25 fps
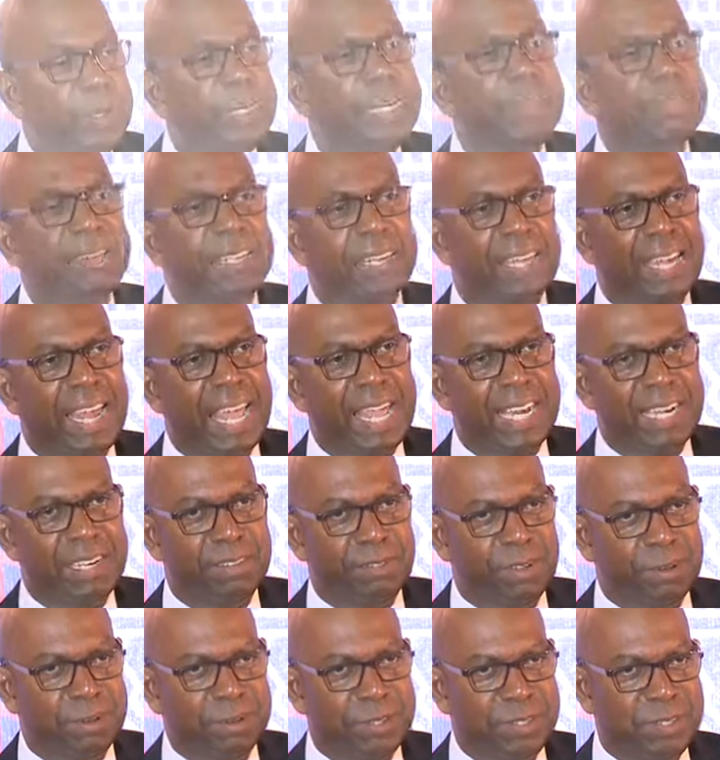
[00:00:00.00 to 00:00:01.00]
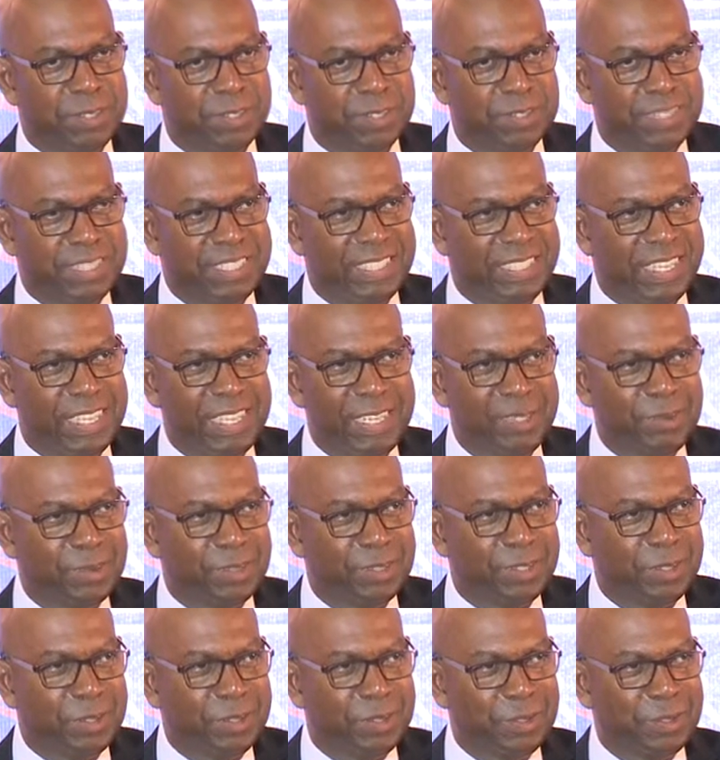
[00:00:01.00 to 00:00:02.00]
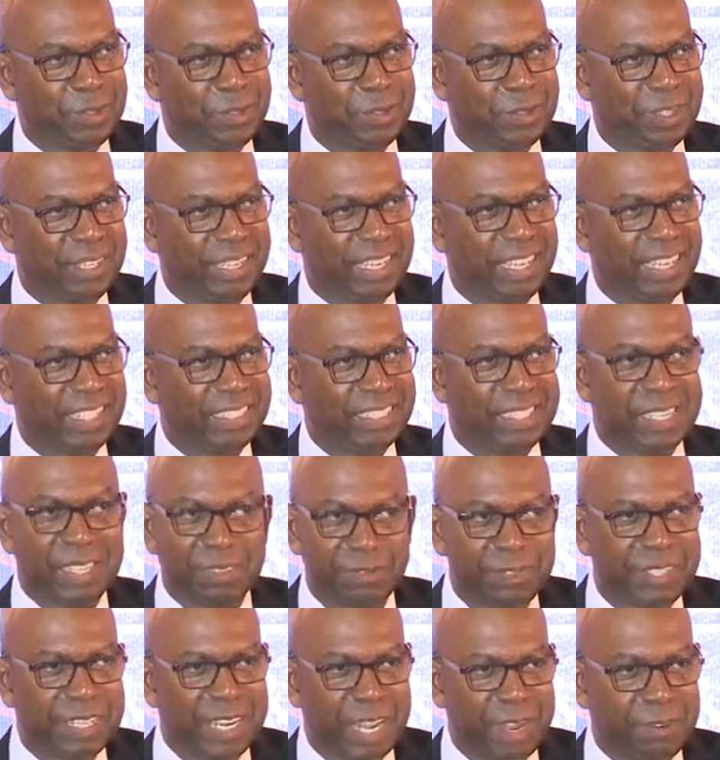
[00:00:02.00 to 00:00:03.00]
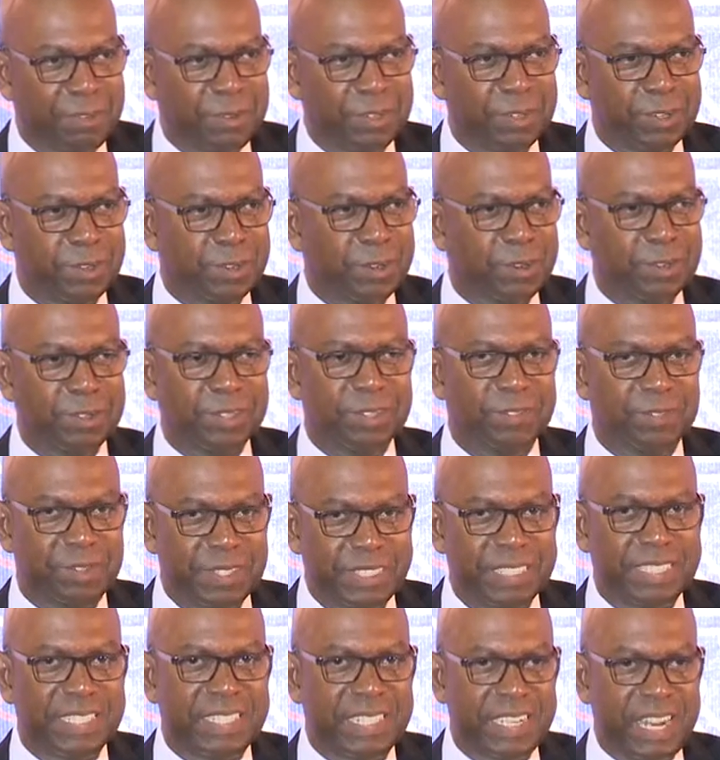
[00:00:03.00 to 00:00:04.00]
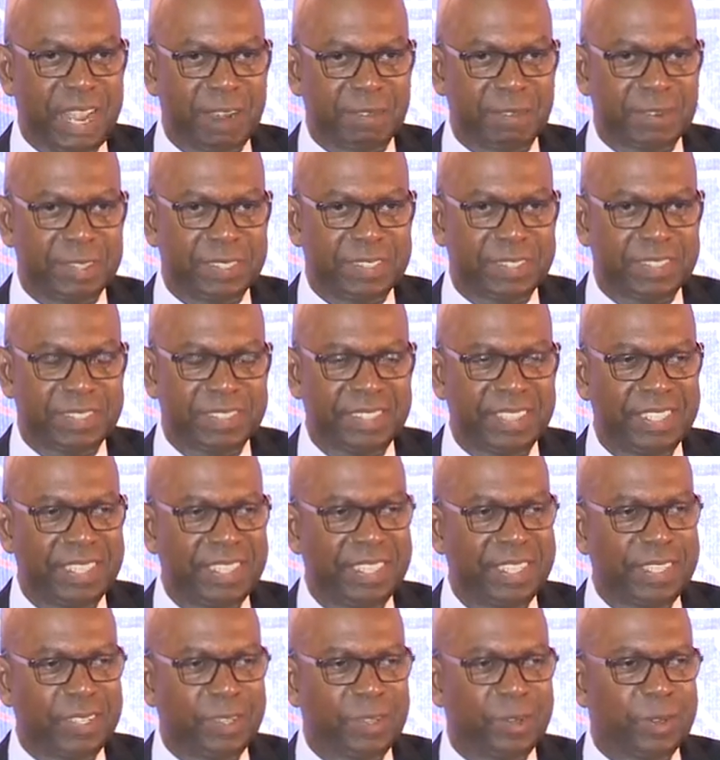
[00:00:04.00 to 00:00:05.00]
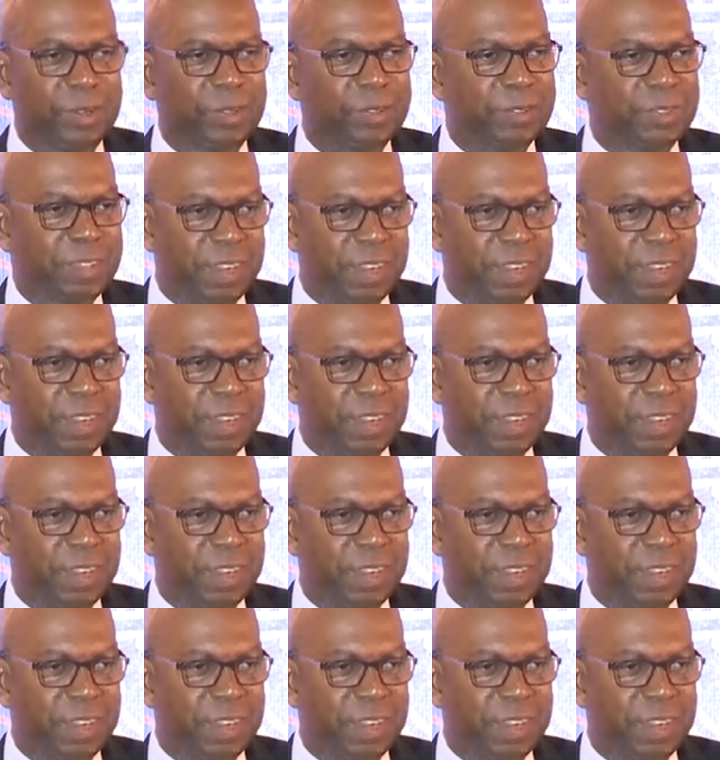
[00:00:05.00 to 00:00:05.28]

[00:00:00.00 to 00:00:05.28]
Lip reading: We live in a land of opportunity, and anyone who has lived in Africa or has visited Africa or have